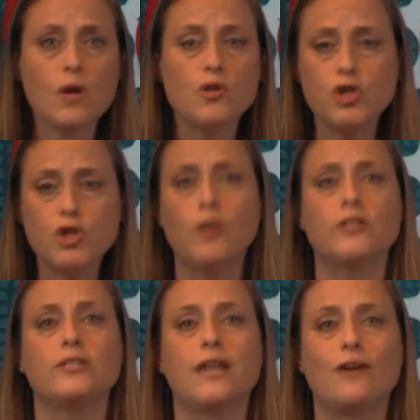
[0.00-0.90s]

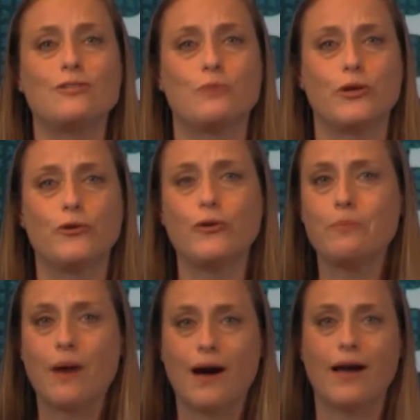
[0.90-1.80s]
$200 what you could
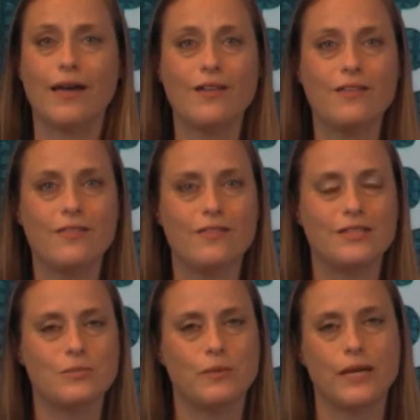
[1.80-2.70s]
buy
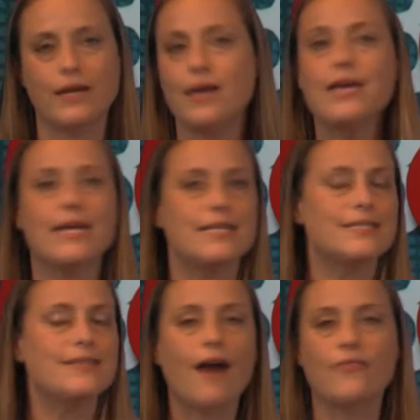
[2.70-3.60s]
this week is
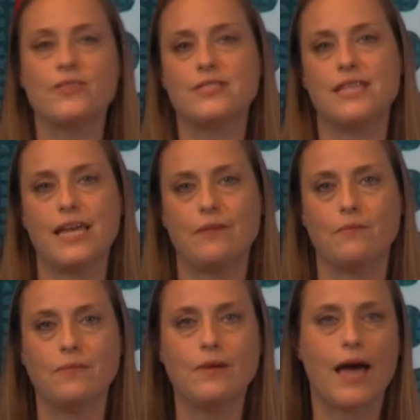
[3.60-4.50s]
not the same
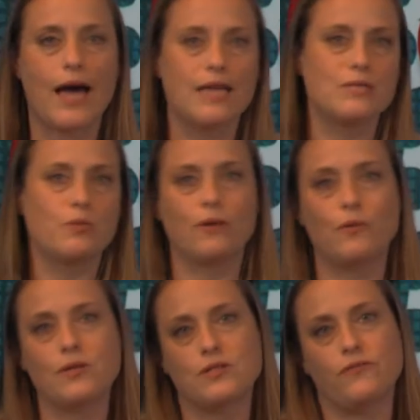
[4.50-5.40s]
as what it
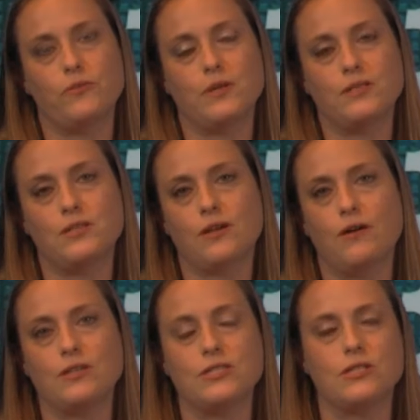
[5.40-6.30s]
was a few months ago.
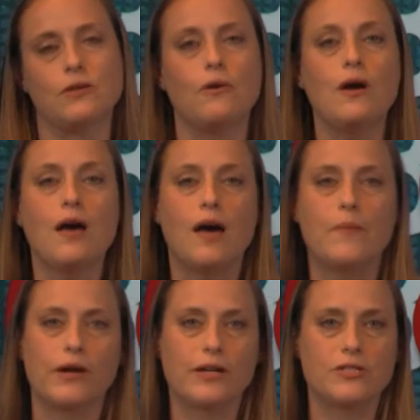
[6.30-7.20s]
And so
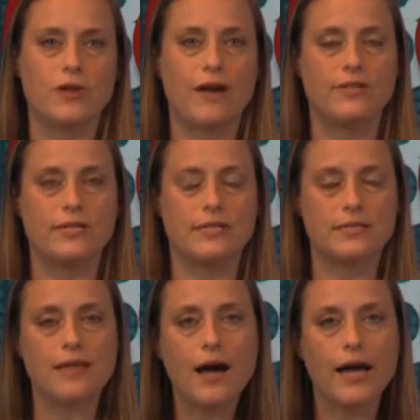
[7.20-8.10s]
Americans are having to
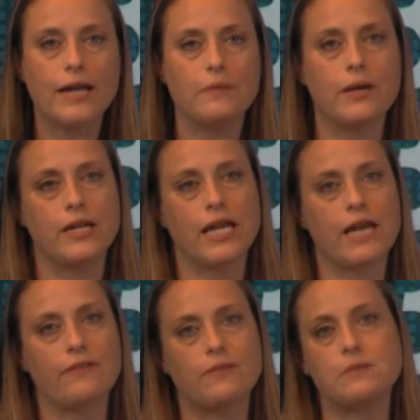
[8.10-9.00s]
decide, am I going to give
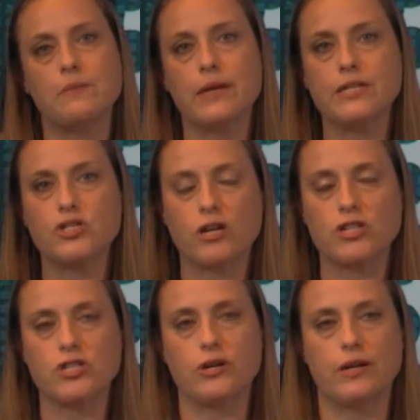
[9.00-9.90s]
up some of my
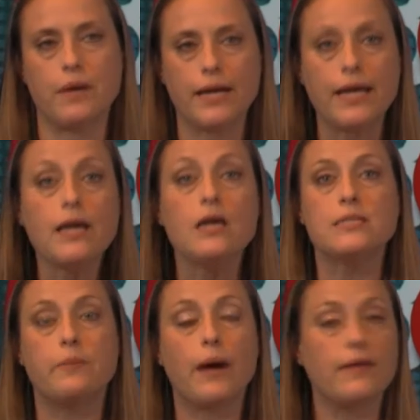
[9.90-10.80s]
discretionary money to
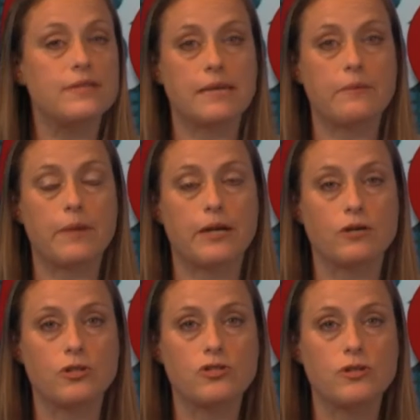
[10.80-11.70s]
buy the same amount of
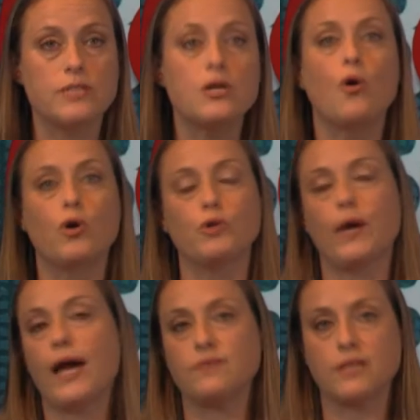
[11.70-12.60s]
groceries, or do I
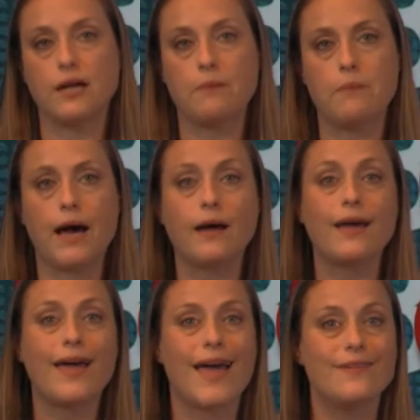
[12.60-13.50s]
have to cut back
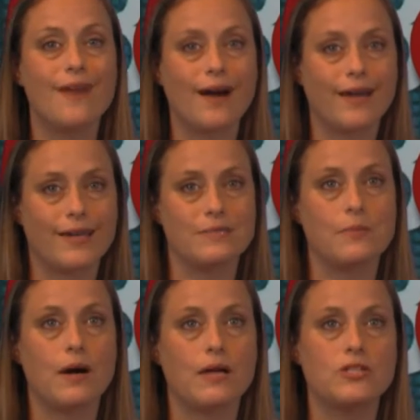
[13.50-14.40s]
and not get as
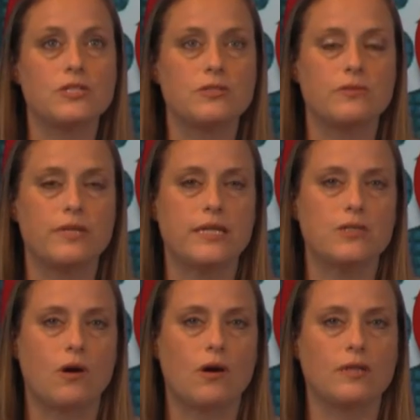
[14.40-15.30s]
much? And so these
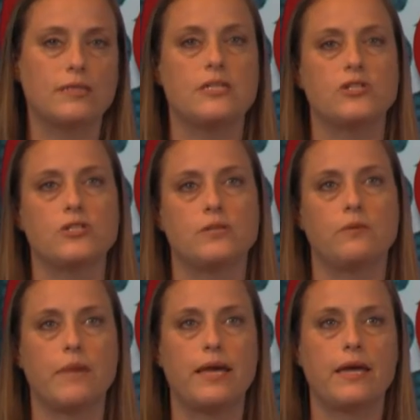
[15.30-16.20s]
are decisions that we're
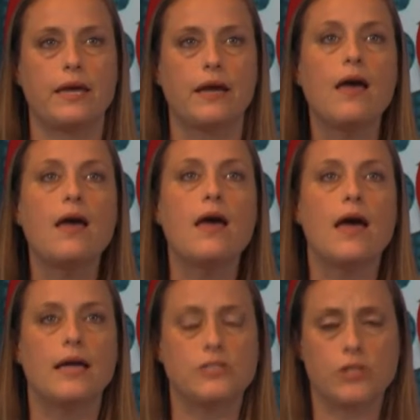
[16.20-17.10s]
making.
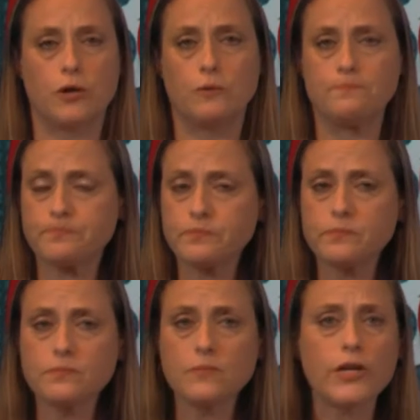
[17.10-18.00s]
And so
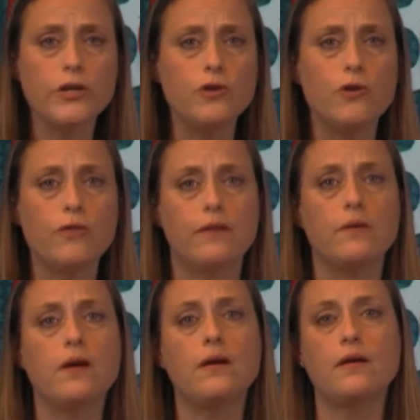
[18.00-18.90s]
that
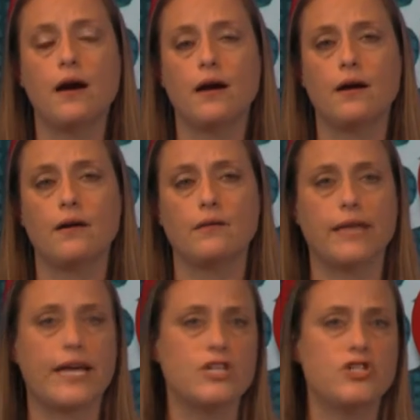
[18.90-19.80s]

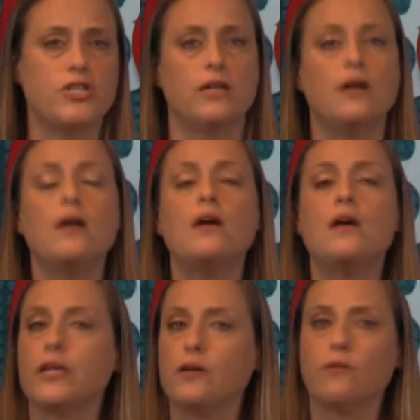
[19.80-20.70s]
last year
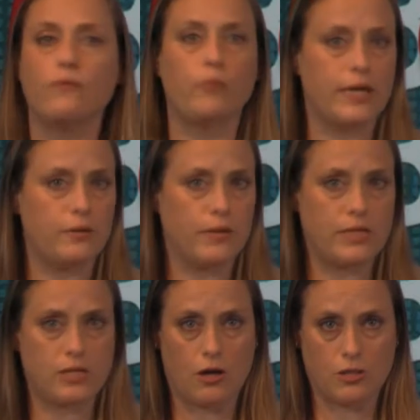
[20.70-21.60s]
we
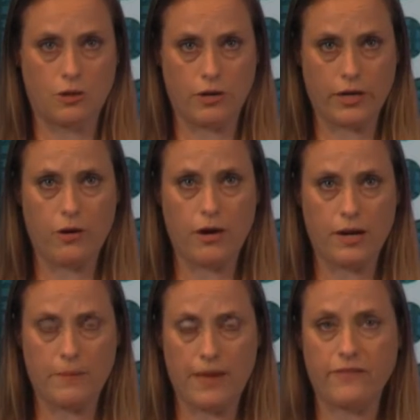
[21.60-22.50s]
talked on and on
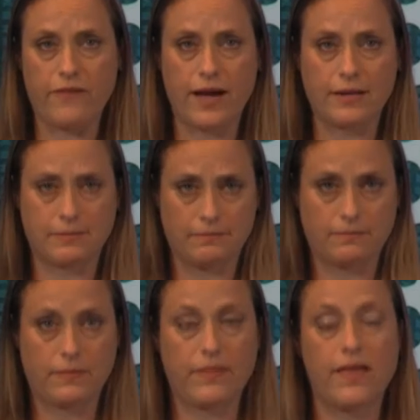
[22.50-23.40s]
about the fact
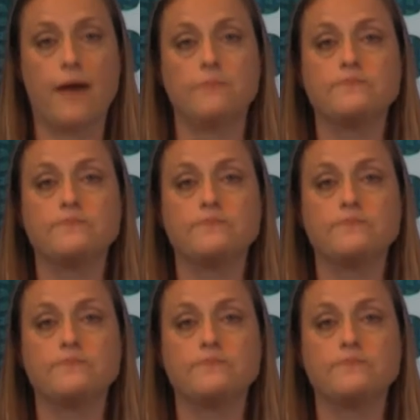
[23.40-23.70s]
that